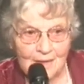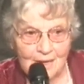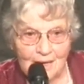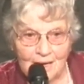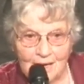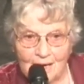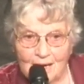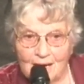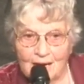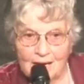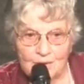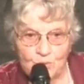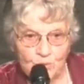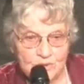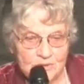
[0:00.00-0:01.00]
I
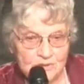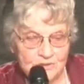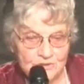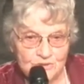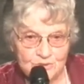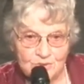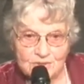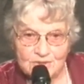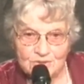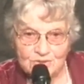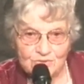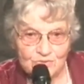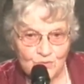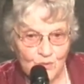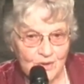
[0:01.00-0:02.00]
wouldn't do this for
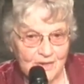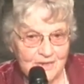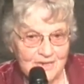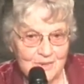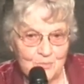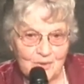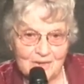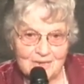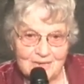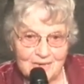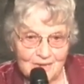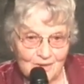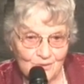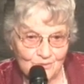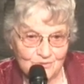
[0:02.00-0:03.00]
anybody
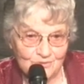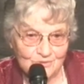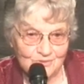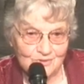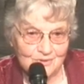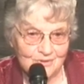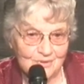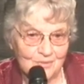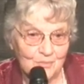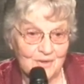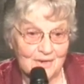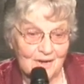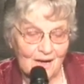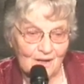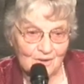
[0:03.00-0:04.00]
else, but I'll
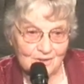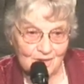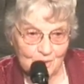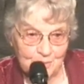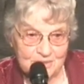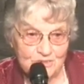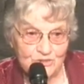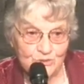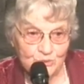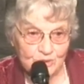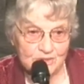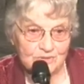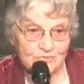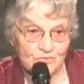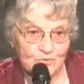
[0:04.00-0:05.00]
come and do it for
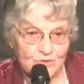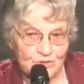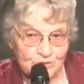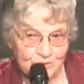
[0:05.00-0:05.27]
you.